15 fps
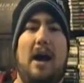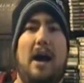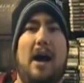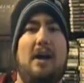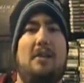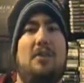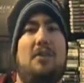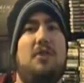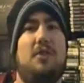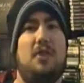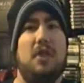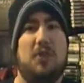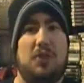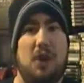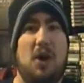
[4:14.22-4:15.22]
I
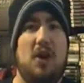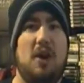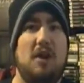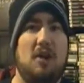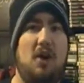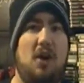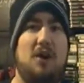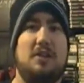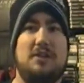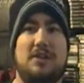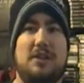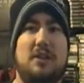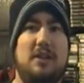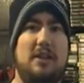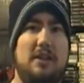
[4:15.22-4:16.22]
thought I
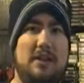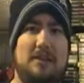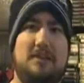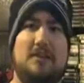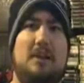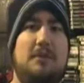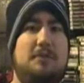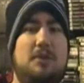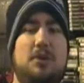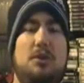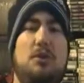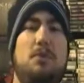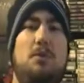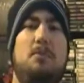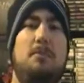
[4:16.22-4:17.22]
lost this stuff
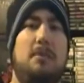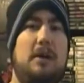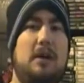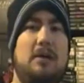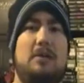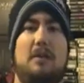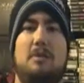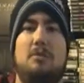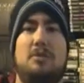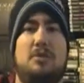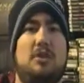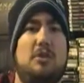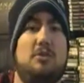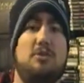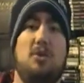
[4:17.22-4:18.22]
too, because it was
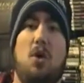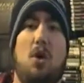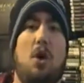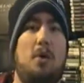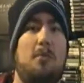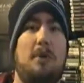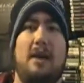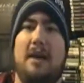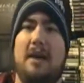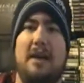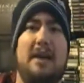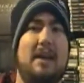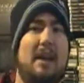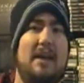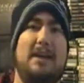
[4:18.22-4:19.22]
so heartbreaking.
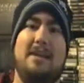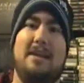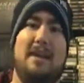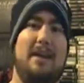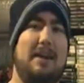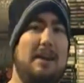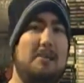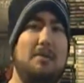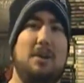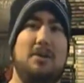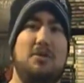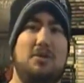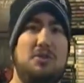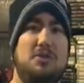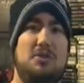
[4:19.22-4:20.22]
I didn't take any
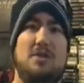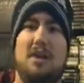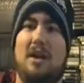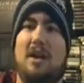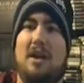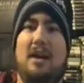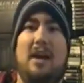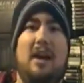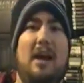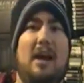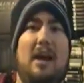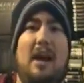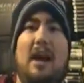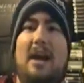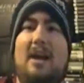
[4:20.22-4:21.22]
pictures.
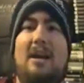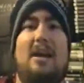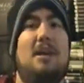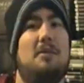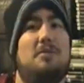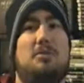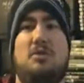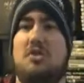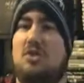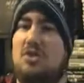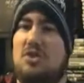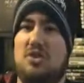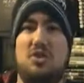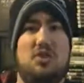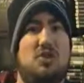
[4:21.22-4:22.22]
I ended up
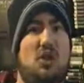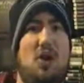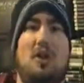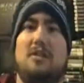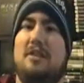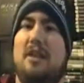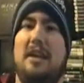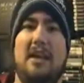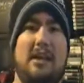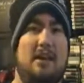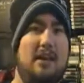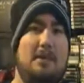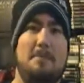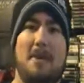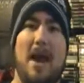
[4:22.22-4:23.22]
just tossing it
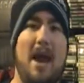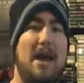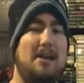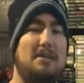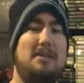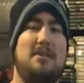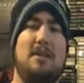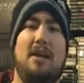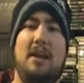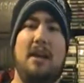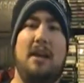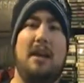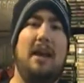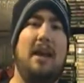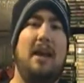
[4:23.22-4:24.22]
en masse,
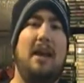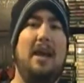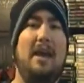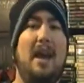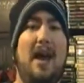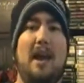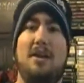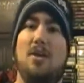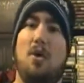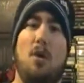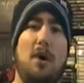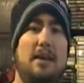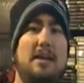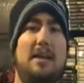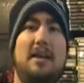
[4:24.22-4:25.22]
and had no
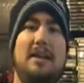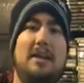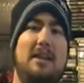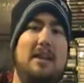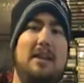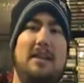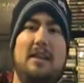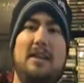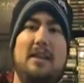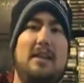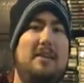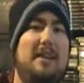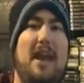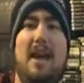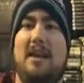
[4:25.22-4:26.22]
idea that
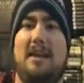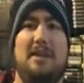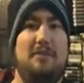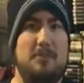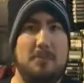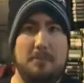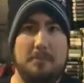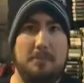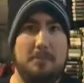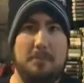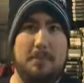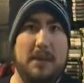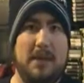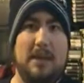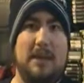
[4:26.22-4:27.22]
this hadn't even
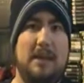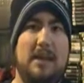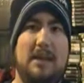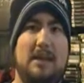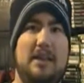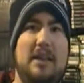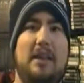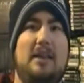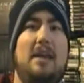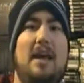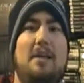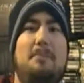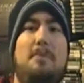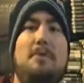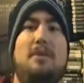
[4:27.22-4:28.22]
been in
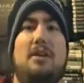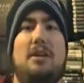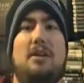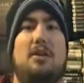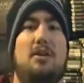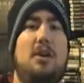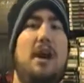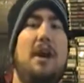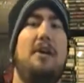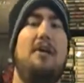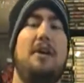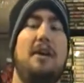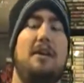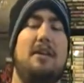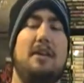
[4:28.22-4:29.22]
that particular
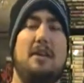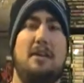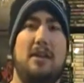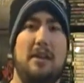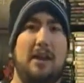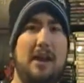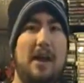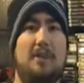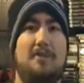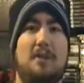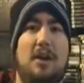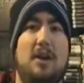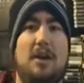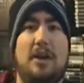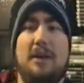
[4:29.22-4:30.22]
area that got
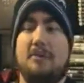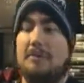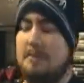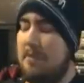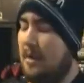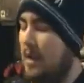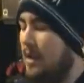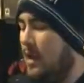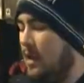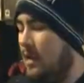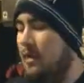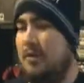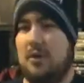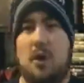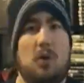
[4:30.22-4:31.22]
flooded.
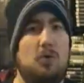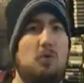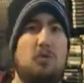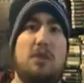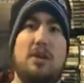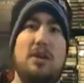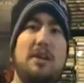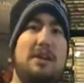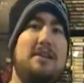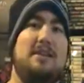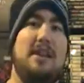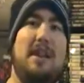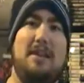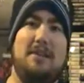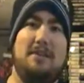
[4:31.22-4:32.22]
So really
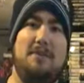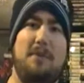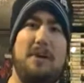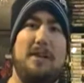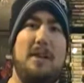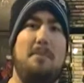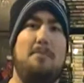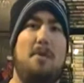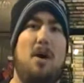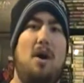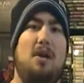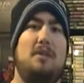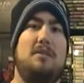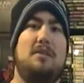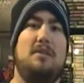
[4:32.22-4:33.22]
psyched to find that
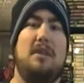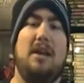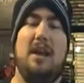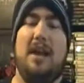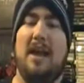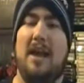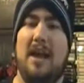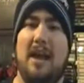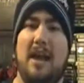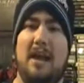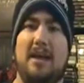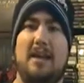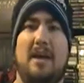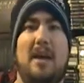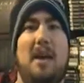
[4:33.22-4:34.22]
box,
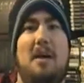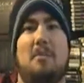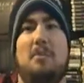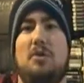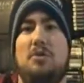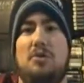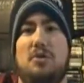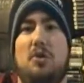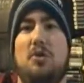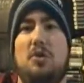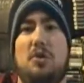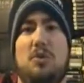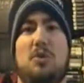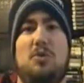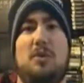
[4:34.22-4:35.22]
and I'm going to show
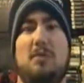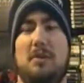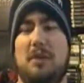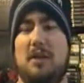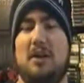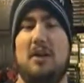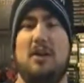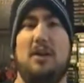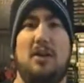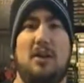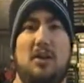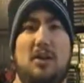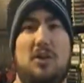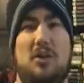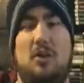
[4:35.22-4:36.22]
you some of
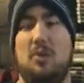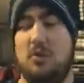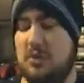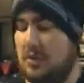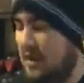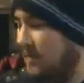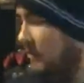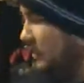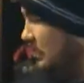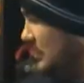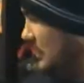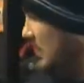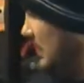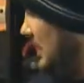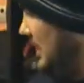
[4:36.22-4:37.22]
the cool stuff that
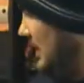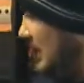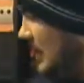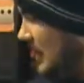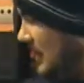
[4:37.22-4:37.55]
was in it.